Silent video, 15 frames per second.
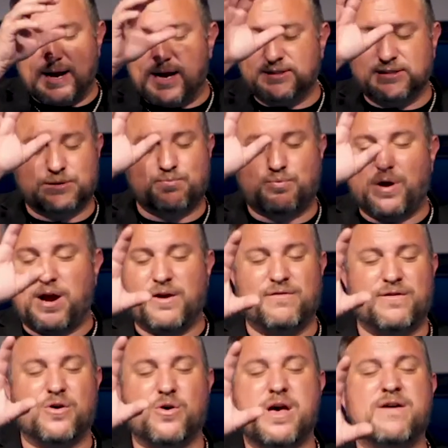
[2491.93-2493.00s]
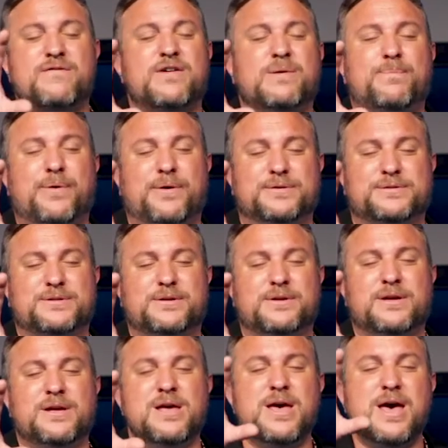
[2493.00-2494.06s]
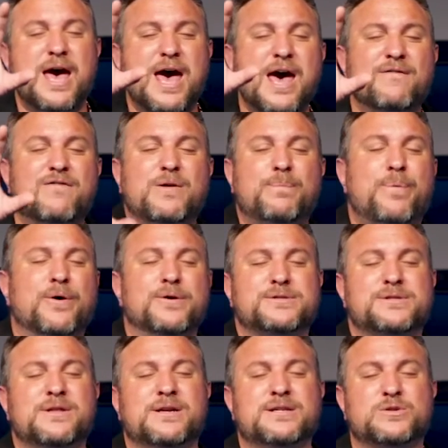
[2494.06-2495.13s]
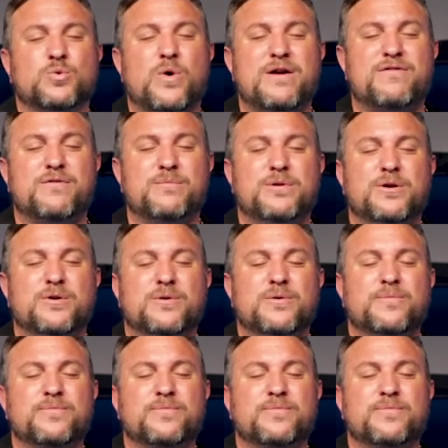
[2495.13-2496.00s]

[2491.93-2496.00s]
I just pray over every person that is away from you.